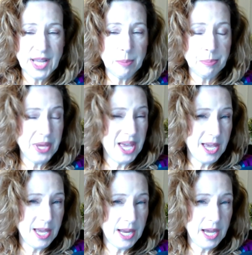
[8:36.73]
that
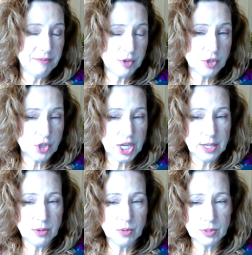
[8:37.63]
pain after
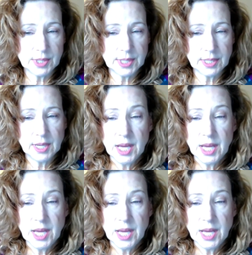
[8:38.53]
shingles